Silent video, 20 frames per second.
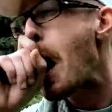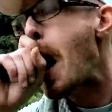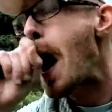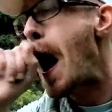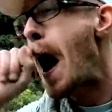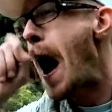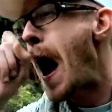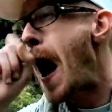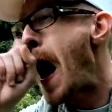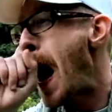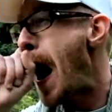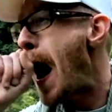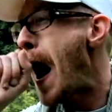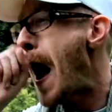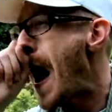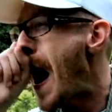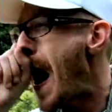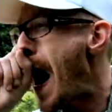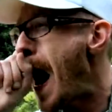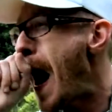Well,
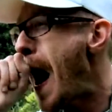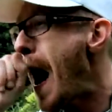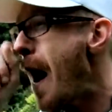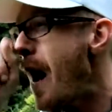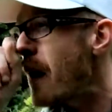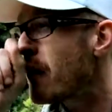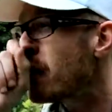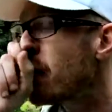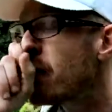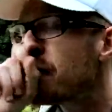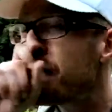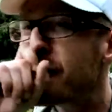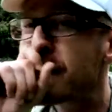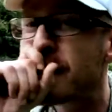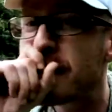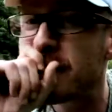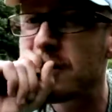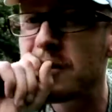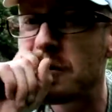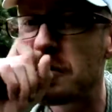I have no
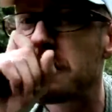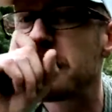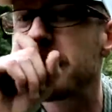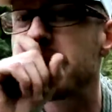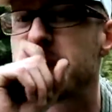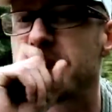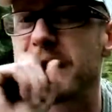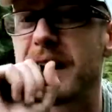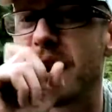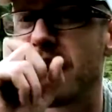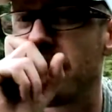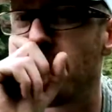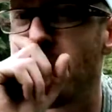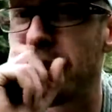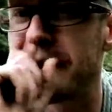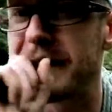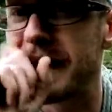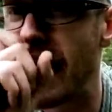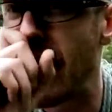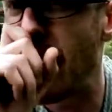fucking clue where we are
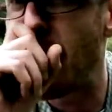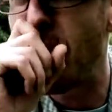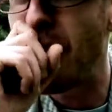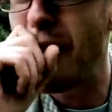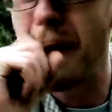right now.